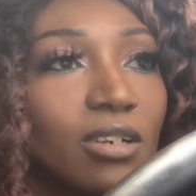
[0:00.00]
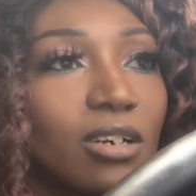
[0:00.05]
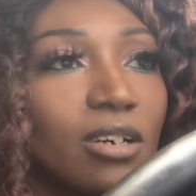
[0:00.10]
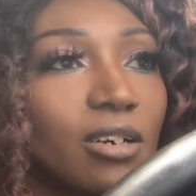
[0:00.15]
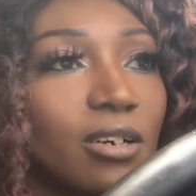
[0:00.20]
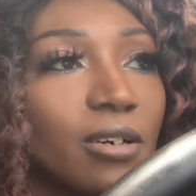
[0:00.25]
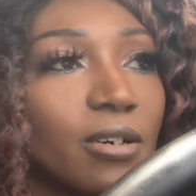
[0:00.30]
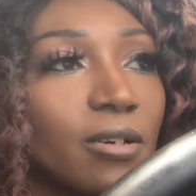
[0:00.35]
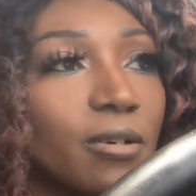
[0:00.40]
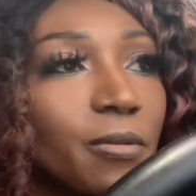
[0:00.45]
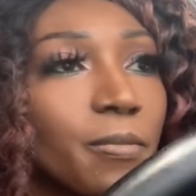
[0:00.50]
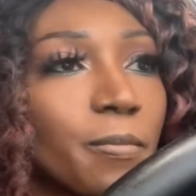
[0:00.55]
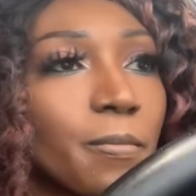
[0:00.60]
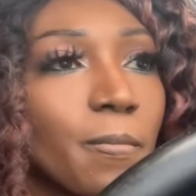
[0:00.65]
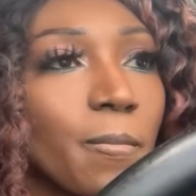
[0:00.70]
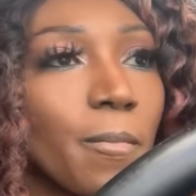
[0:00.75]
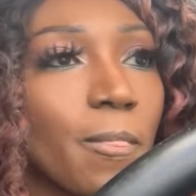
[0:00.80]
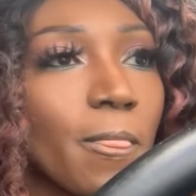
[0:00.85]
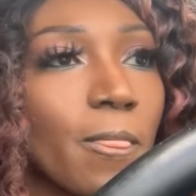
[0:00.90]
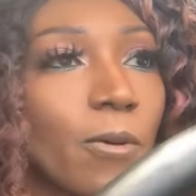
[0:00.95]
Uh,
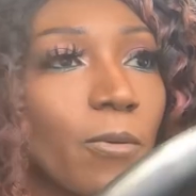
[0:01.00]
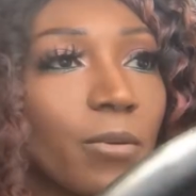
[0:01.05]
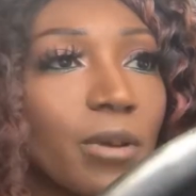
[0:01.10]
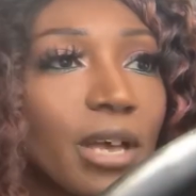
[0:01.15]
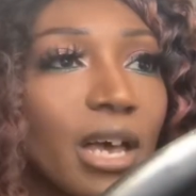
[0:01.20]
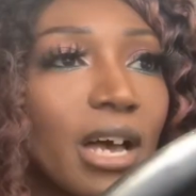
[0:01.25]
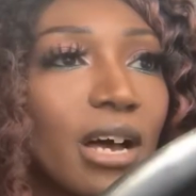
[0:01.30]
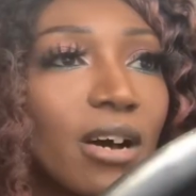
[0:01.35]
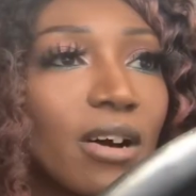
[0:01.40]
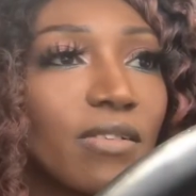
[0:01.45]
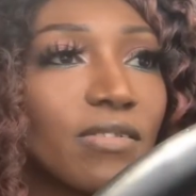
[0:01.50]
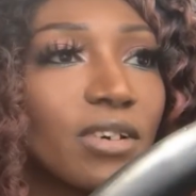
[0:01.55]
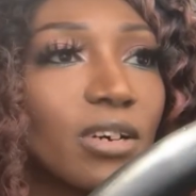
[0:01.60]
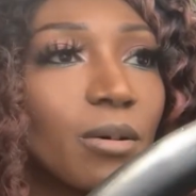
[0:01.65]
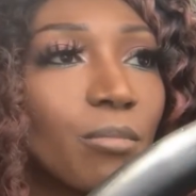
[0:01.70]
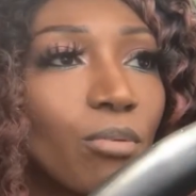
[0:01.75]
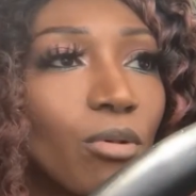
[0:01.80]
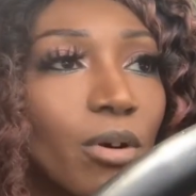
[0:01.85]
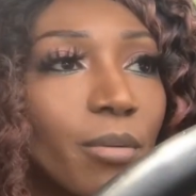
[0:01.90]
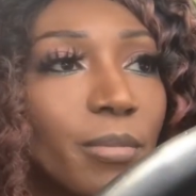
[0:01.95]
we have the
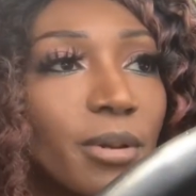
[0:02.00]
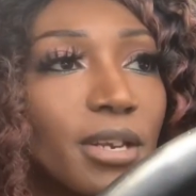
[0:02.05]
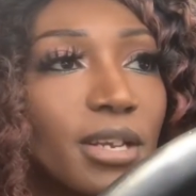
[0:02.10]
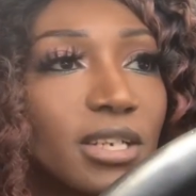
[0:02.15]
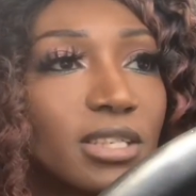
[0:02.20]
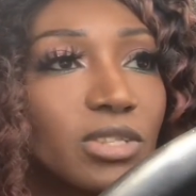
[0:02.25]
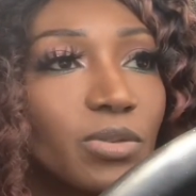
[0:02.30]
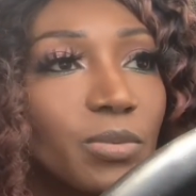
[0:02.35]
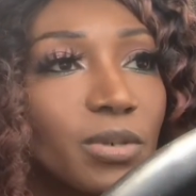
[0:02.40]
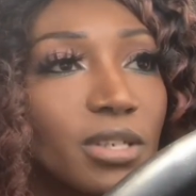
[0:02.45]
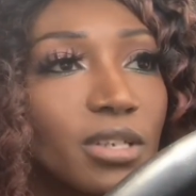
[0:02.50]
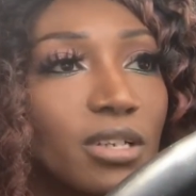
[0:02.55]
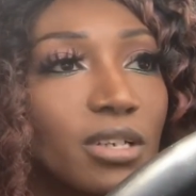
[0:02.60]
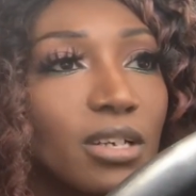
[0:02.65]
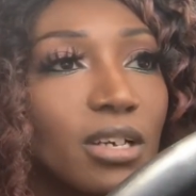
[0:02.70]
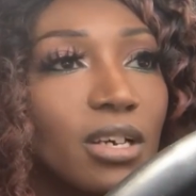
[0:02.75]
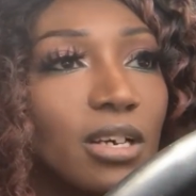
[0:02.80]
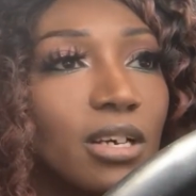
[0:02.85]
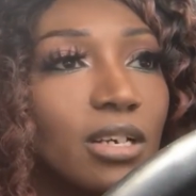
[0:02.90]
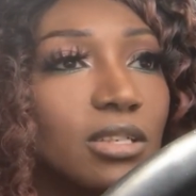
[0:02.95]
appointment next week,
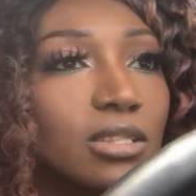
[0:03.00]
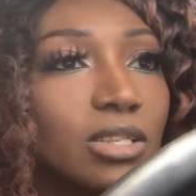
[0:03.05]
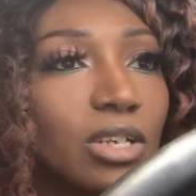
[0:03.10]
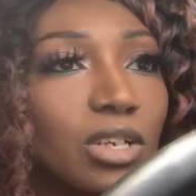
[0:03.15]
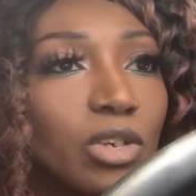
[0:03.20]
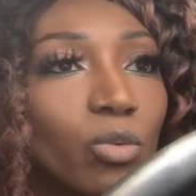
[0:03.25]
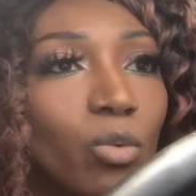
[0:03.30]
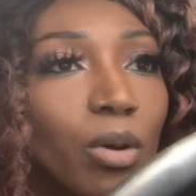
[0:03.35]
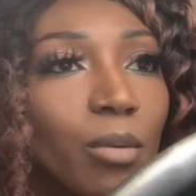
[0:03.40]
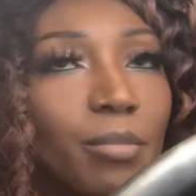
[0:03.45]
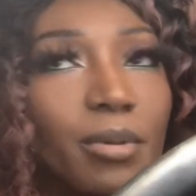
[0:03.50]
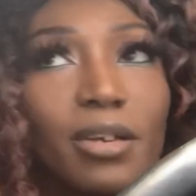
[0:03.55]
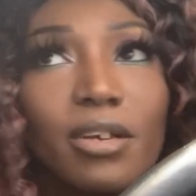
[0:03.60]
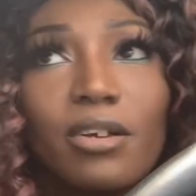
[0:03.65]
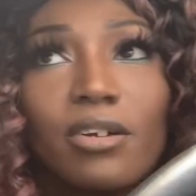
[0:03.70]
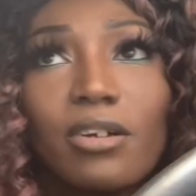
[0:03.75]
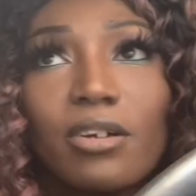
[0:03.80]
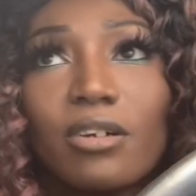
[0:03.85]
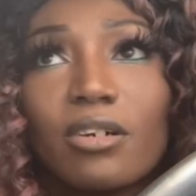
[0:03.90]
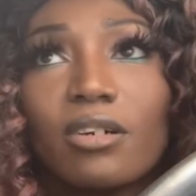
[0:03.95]
so he won't be
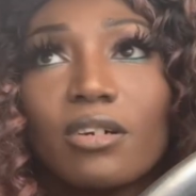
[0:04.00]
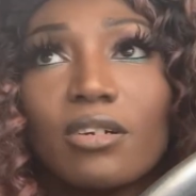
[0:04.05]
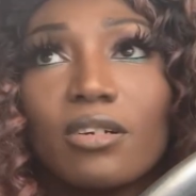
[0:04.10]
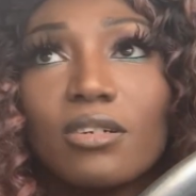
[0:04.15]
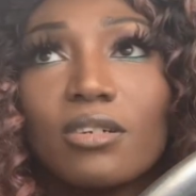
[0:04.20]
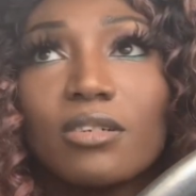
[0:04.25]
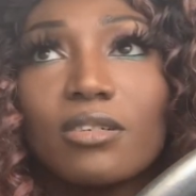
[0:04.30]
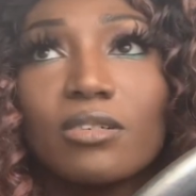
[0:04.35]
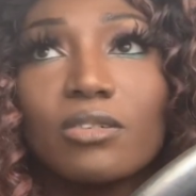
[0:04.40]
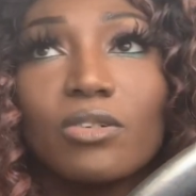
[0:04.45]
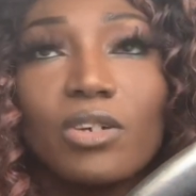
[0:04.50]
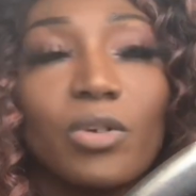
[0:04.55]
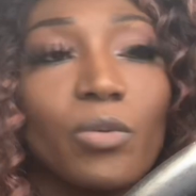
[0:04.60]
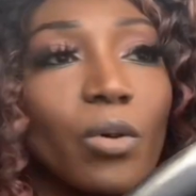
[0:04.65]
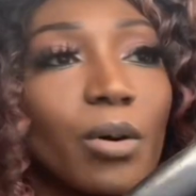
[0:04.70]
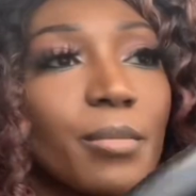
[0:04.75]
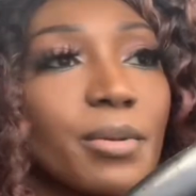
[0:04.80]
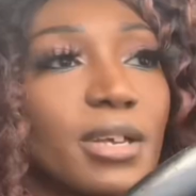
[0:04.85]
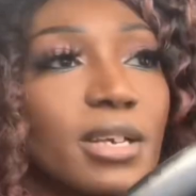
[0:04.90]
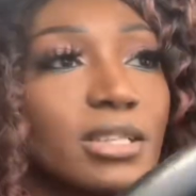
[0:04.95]
here. He
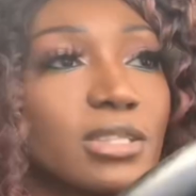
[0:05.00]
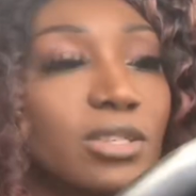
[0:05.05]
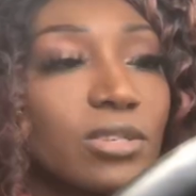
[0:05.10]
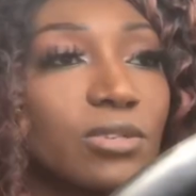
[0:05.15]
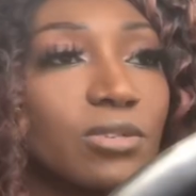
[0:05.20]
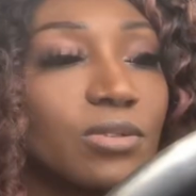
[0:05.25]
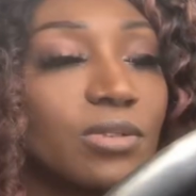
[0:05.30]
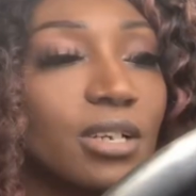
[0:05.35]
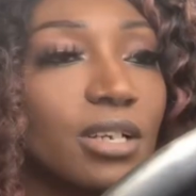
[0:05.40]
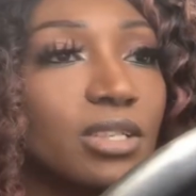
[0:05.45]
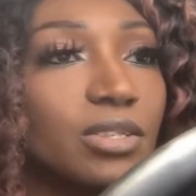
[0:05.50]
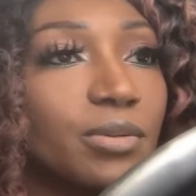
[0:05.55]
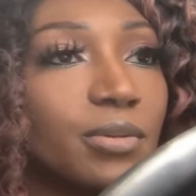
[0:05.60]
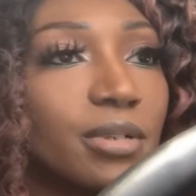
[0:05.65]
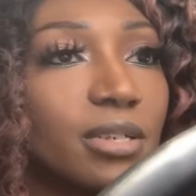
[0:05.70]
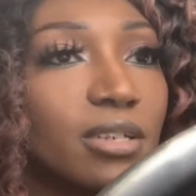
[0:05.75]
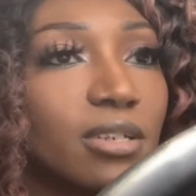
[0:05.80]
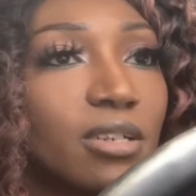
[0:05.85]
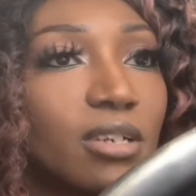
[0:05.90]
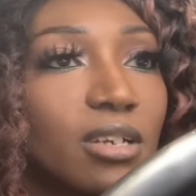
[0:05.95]
won't be at school next
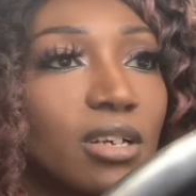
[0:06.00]
week.